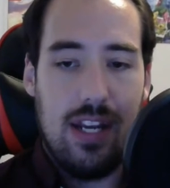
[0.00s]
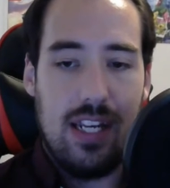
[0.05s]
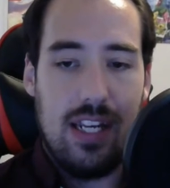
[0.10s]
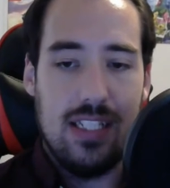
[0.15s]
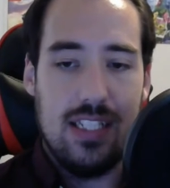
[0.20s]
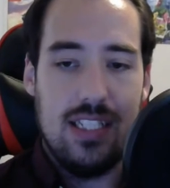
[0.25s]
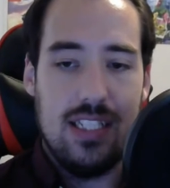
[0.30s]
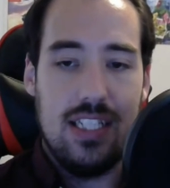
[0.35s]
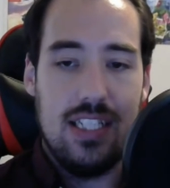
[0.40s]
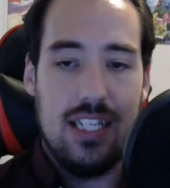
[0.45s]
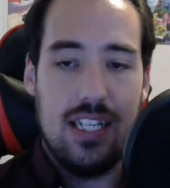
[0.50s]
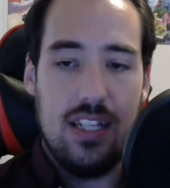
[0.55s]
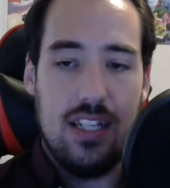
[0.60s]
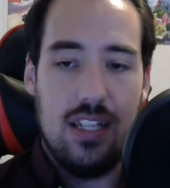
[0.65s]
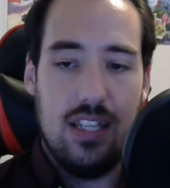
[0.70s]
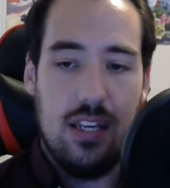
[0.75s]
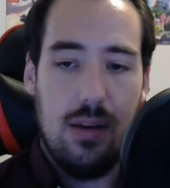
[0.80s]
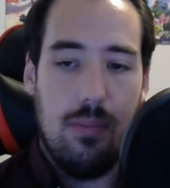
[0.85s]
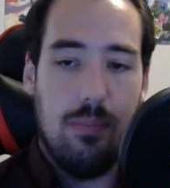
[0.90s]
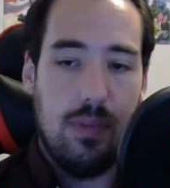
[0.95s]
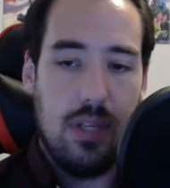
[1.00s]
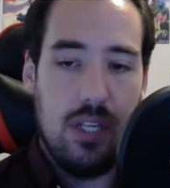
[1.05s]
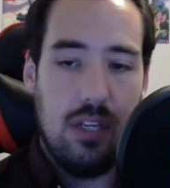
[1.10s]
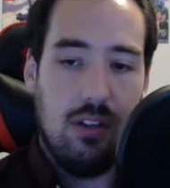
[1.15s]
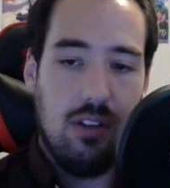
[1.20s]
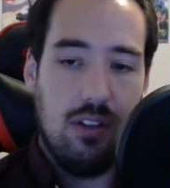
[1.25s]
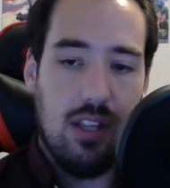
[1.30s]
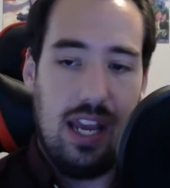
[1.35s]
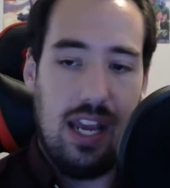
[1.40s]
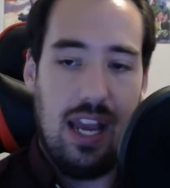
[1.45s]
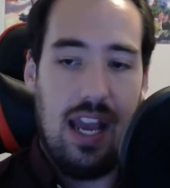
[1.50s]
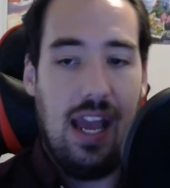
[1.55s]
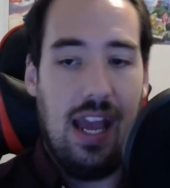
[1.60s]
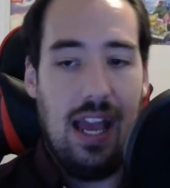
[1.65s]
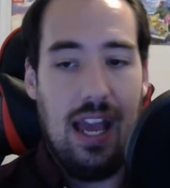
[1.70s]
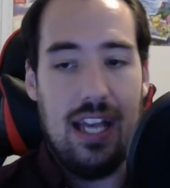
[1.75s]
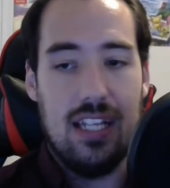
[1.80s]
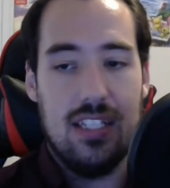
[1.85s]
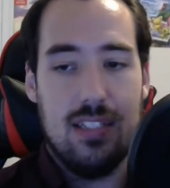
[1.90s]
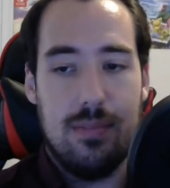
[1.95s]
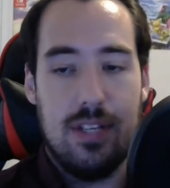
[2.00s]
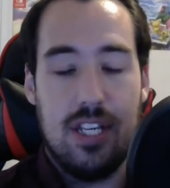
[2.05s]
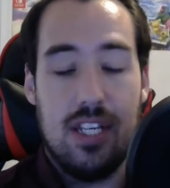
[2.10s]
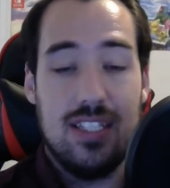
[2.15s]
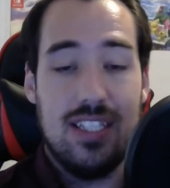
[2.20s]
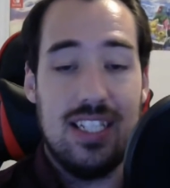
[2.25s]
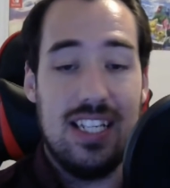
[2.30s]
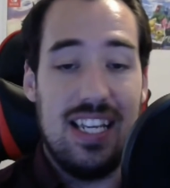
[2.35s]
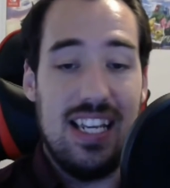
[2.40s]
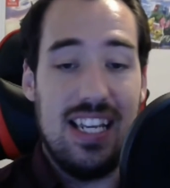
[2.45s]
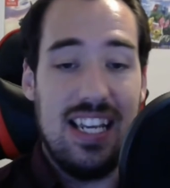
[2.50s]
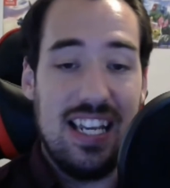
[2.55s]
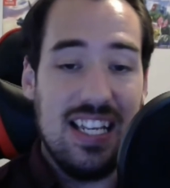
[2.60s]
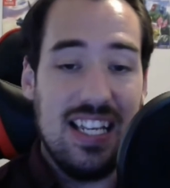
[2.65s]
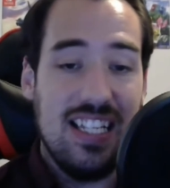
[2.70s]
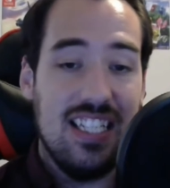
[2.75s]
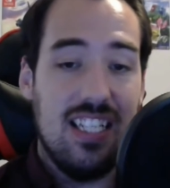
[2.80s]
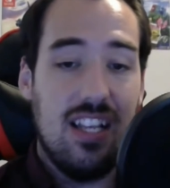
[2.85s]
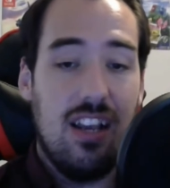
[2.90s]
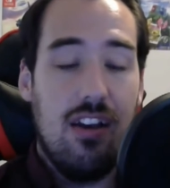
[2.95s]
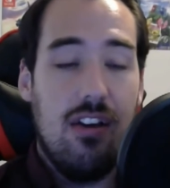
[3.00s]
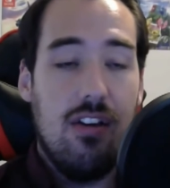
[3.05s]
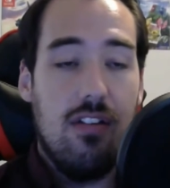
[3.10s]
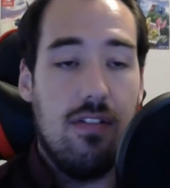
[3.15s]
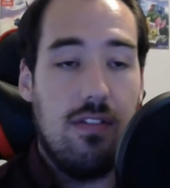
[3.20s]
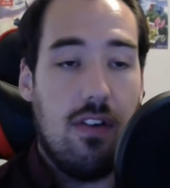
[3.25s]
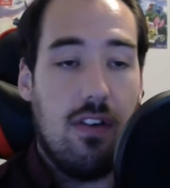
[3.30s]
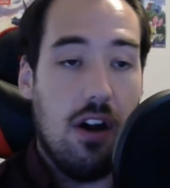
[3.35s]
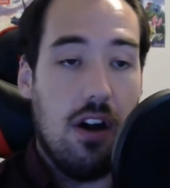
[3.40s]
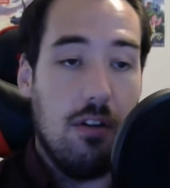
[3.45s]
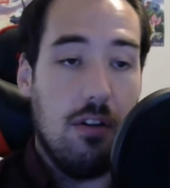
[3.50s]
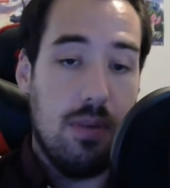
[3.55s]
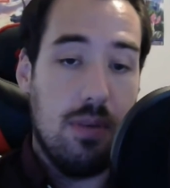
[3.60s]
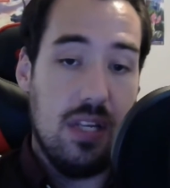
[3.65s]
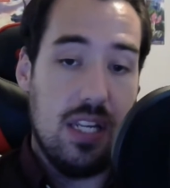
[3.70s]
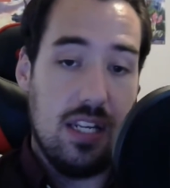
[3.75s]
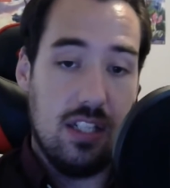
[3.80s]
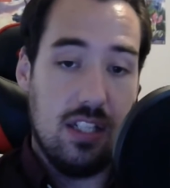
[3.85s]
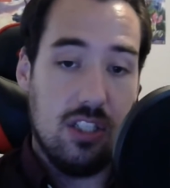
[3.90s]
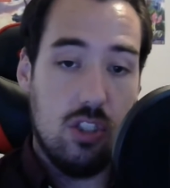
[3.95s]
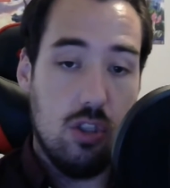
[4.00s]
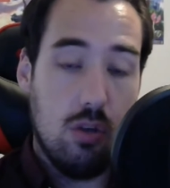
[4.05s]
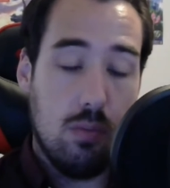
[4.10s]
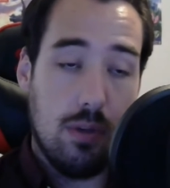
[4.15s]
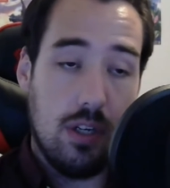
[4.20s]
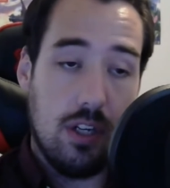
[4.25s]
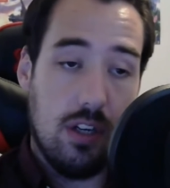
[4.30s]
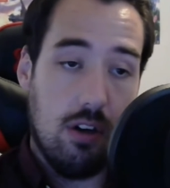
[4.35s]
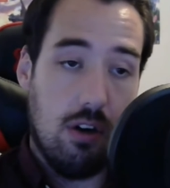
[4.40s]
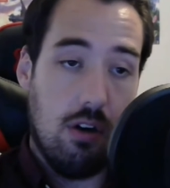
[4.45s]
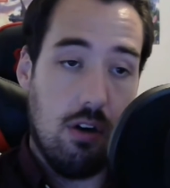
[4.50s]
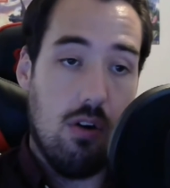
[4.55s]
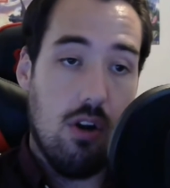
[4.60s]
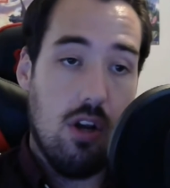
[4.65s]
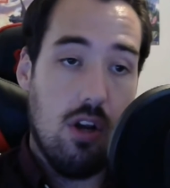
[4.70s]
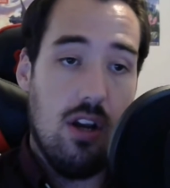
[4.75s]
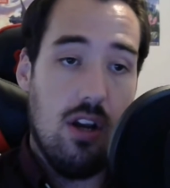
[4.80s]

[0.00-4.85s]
I can see the appeal it has because it is fun being a superhero.